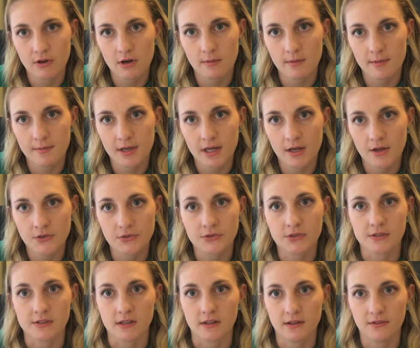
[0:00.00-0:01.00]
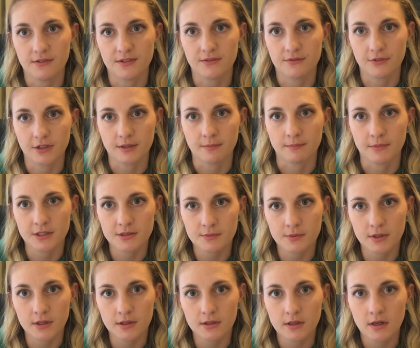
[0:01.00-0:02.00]
that are by my house because I live in freaking
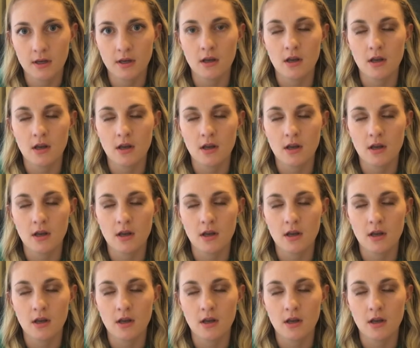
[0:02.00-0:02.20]
Pittsburgh.